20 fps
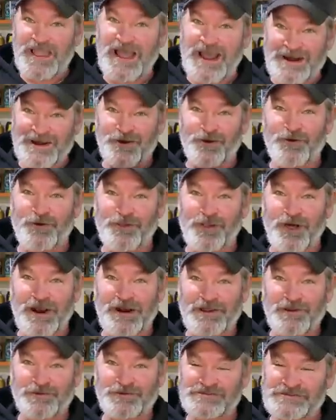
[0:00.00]
I know a
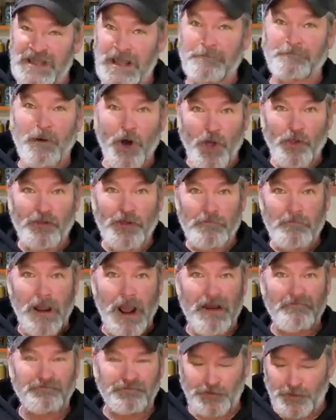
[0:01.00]
lot of you are saying, pull the
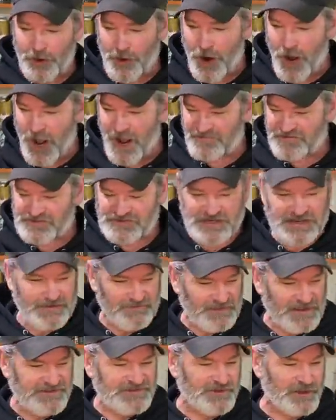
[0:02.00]
muffler off,
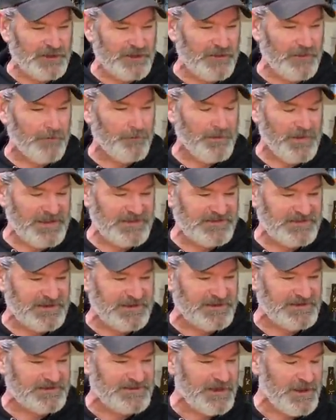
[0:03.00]
Steve. Let's look at the
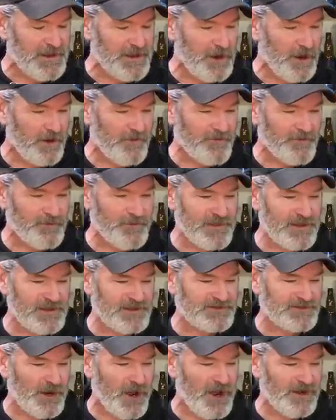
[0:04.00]
pistons uh, through the
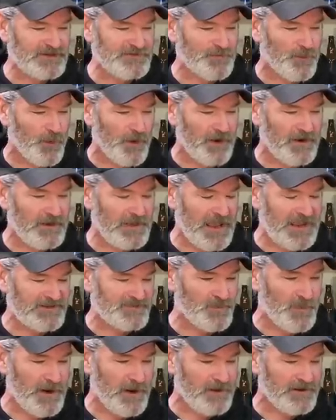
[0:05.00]
exhaust port.
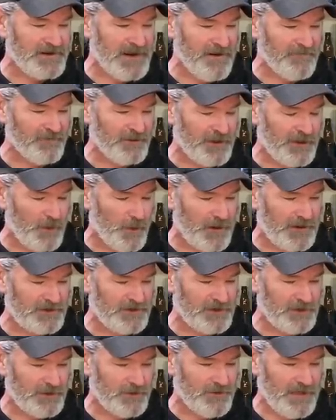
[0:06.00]
Yes, we are definitely going
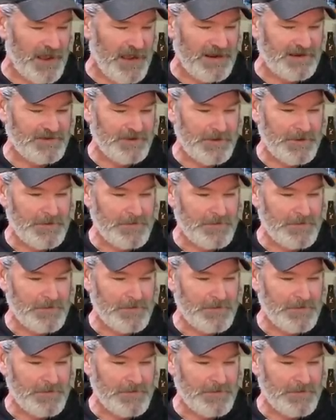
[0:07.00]
to do that.